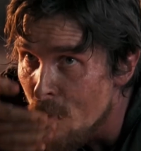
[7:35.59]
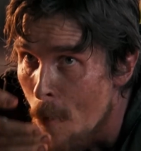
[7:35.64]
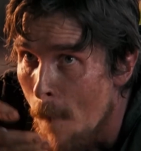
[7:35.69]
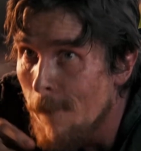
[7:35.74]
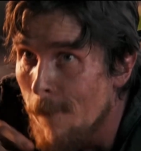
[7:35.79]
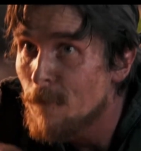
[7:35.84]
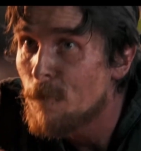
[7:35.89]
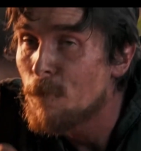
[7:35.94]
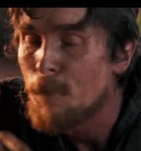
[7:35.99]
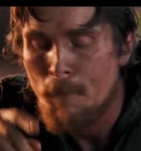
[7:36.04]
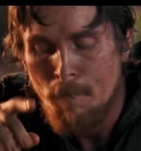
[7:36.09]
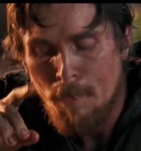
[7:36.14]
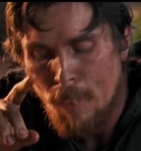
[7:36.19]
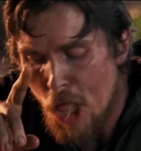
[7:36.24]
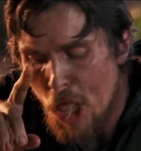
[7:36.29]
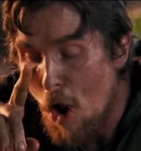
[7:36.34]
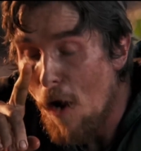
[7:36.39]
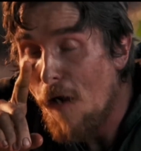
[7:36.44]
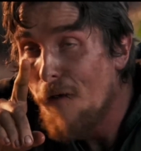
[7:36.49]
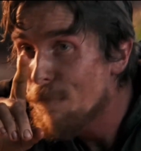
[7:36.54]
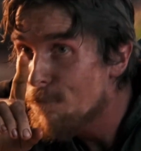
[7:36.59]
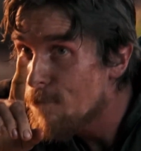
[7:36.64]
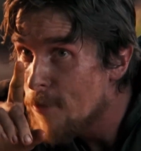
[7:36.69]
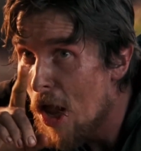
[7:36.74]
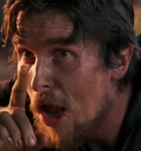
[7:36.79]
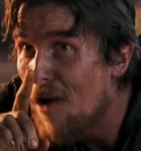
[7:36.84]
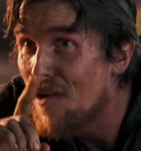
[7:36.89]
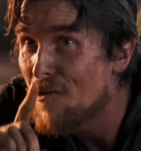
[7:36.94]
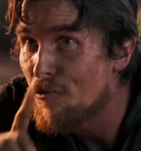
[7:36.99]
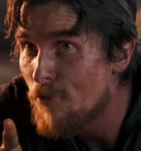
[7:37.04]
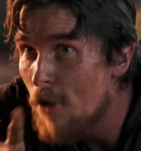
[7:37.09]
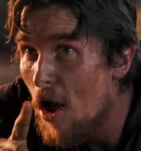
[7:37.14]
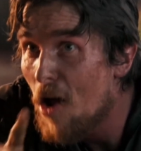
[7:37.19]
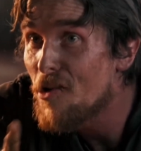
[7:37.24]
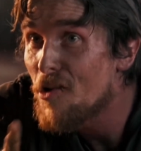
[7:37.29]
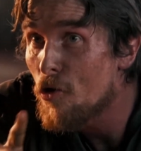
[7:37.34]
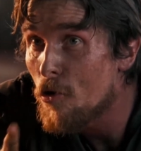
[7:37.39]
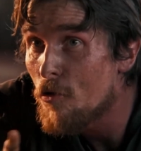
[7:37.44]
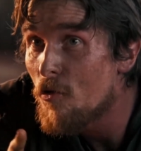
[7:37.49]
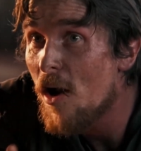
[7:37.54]
so if De Bruin eats the rice before they
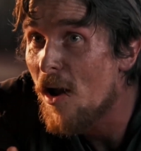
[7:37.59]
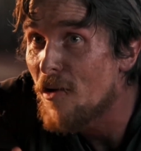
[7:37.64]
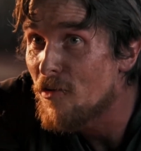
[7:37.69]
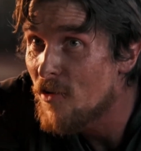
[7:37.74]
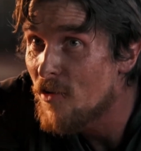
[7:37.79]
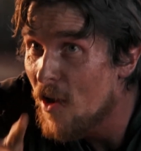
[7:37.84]
escape,